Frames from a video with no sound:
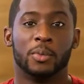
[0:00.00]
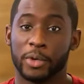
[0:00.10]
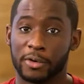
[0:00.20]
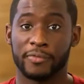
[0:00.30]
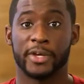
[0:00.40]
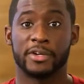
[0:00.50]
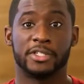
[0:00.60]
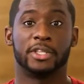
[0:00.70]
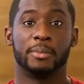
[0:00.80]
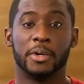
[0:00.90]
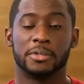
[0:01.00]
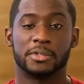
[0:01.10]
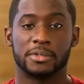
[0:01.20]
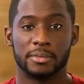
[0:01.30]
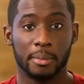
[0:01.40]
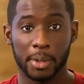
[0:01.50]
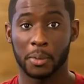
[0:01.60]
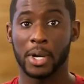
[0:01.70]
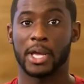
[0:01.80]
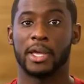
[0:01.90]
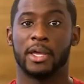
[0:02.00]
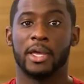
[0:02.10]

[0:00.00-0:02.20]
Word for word: where your fingers hit the most. But why?